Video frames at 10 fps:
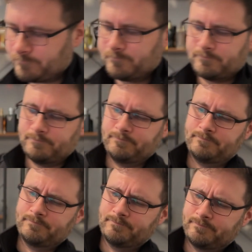
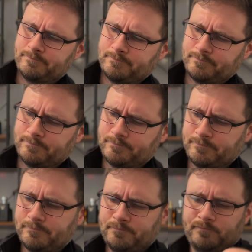
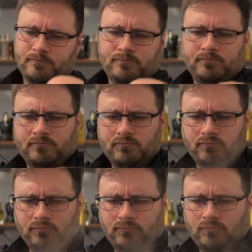
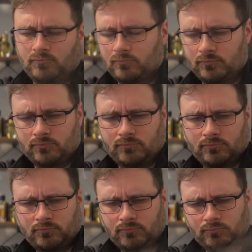
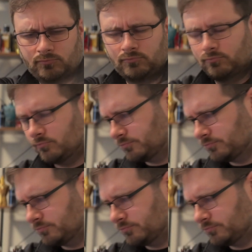Nobody speaks.